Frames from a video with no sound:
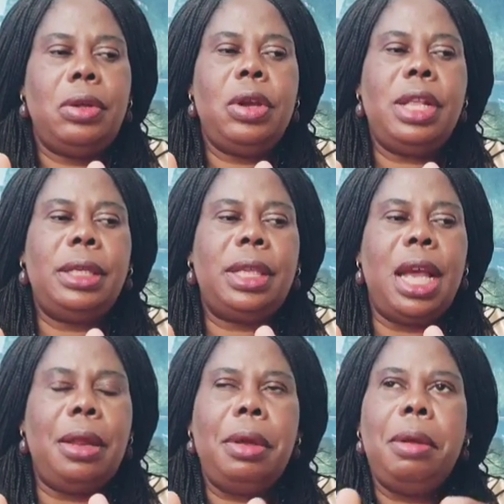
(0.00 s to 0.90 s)
You
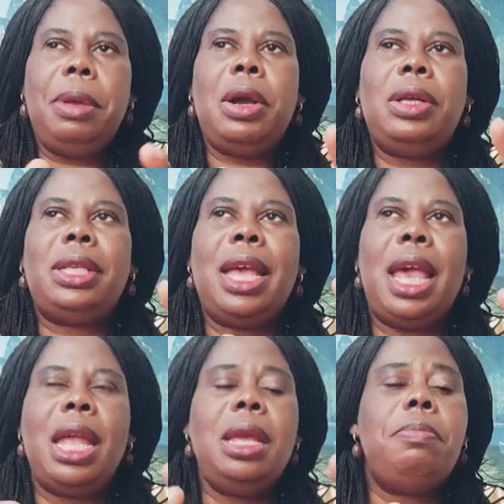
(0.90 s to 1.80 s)
understand? Because
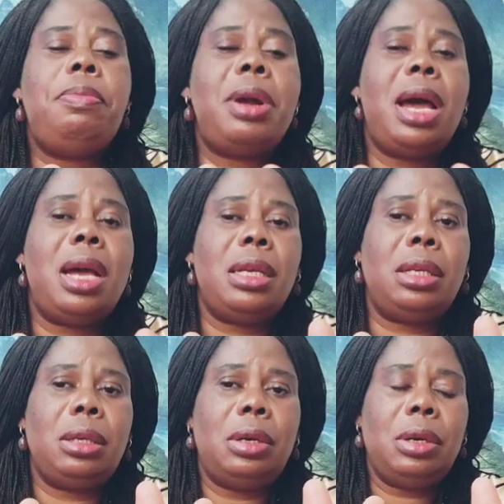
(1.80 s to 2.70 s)
any branch